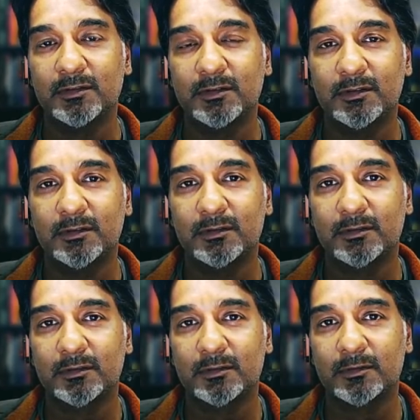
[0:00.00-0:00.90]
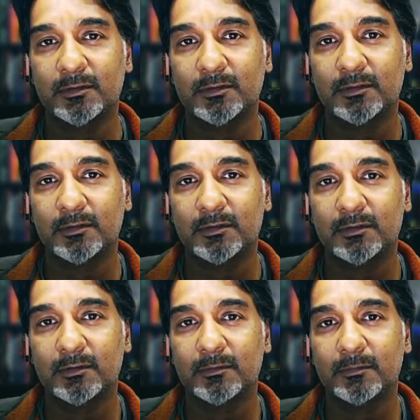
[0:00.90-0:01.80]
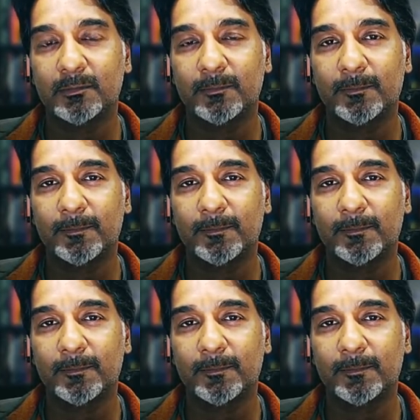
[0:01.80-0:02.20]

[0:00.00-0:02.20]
[no speech]